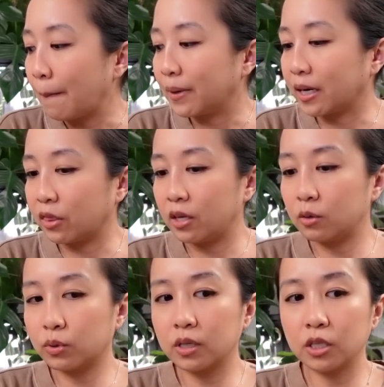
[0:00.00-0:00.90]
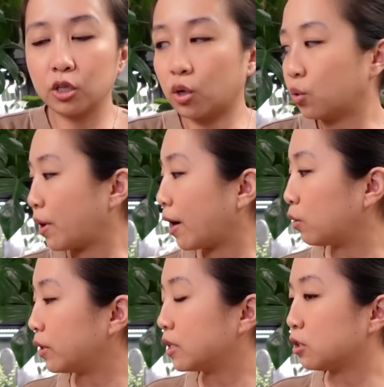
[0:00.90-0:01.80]
But I think we're gonna go
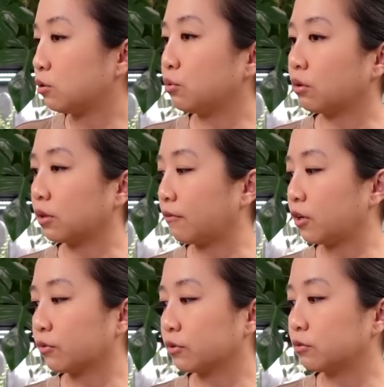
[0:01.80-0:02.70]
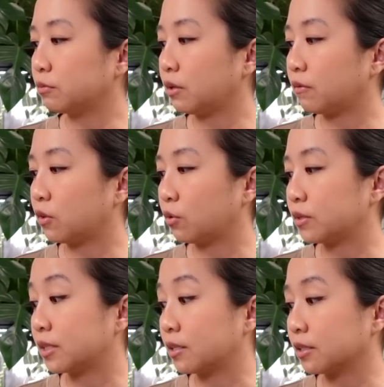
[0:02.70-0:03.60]
out into the living room, even though the
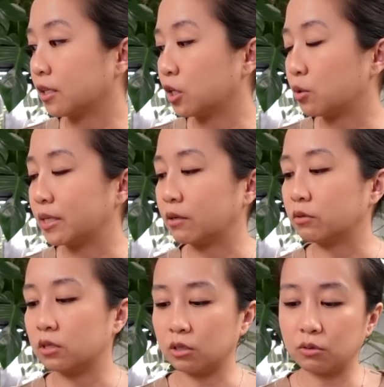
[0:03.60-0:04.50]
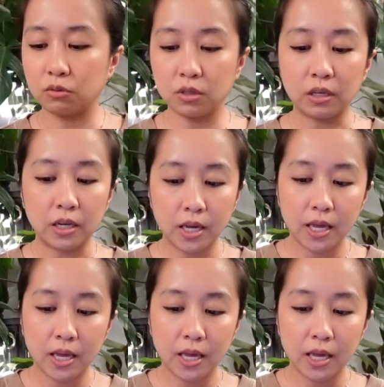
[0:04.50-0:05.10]
sun's gonna go down soon,